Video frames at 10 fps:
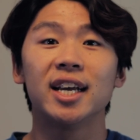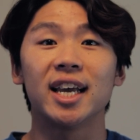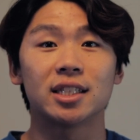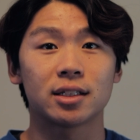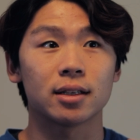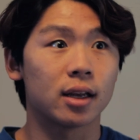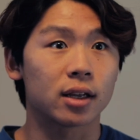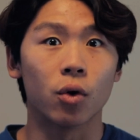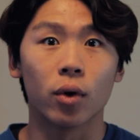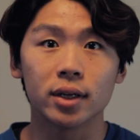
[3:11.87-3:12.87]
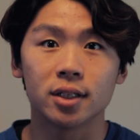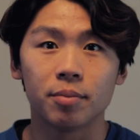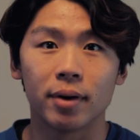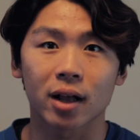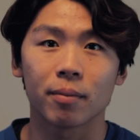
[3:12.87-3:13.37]
it's going to
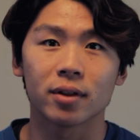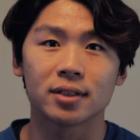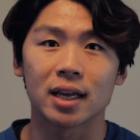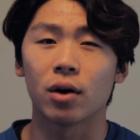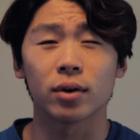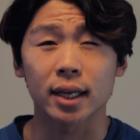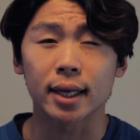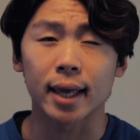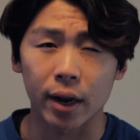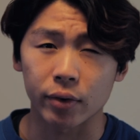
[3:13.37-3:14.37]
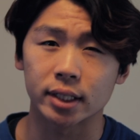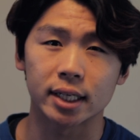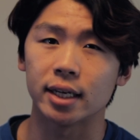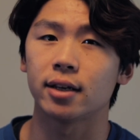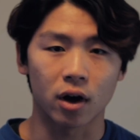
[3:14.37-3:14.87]
pick up the sound guaranteed.